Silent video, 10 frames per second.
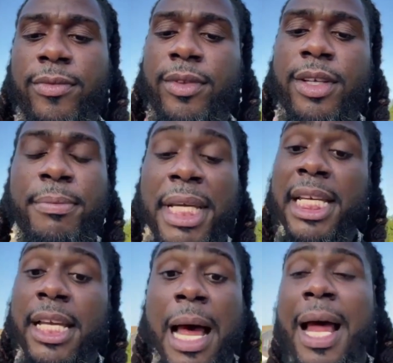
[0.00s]
Me either.
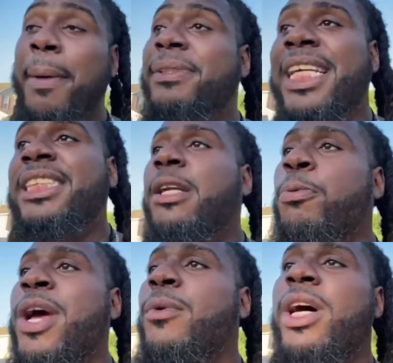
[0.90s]
It's to the point
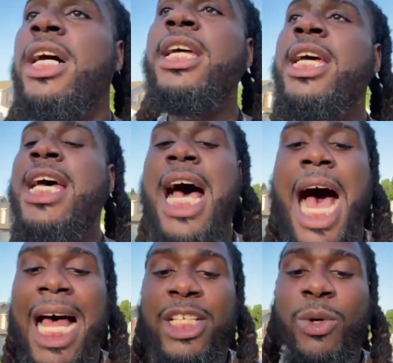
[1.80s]
where I
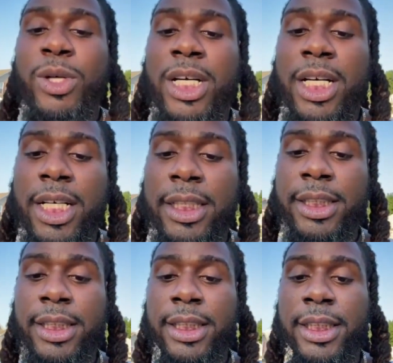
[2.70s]
don't,
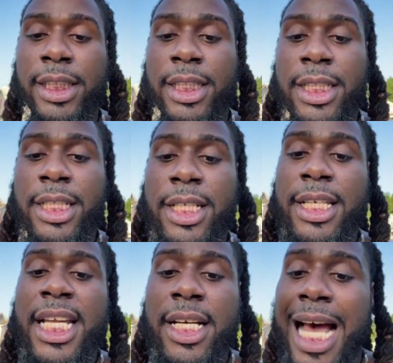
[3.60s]

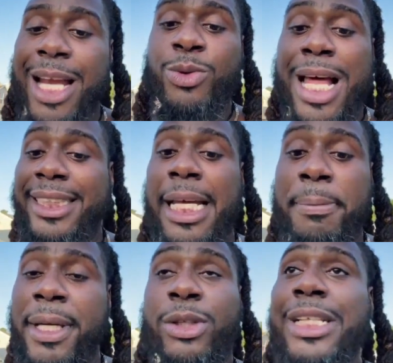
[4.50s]
neither. I do not take
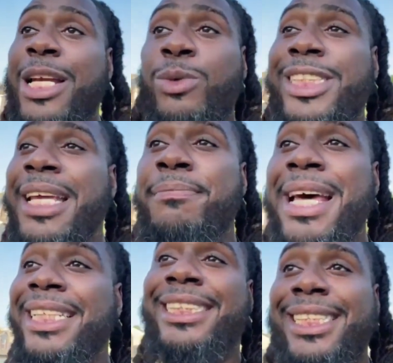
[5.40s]
pills. I don't take
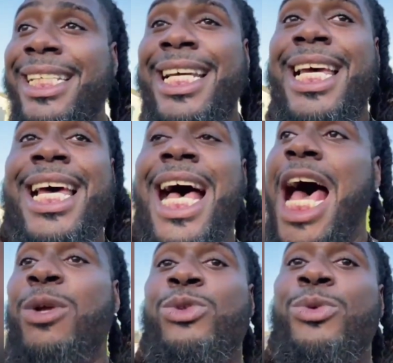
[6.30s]
medicine. I don't
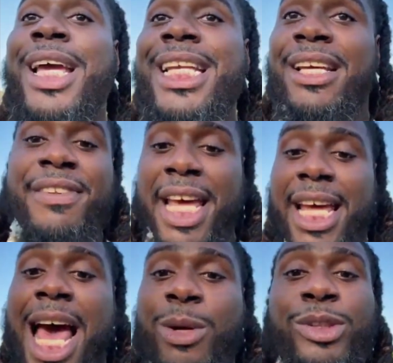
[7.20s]
do any of that. I
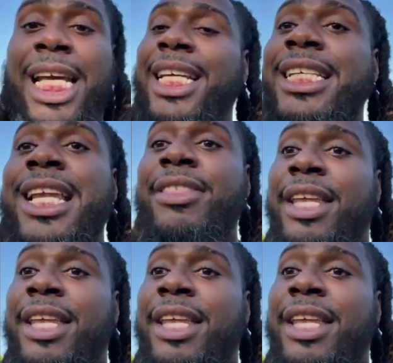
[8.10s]
don't take nothing.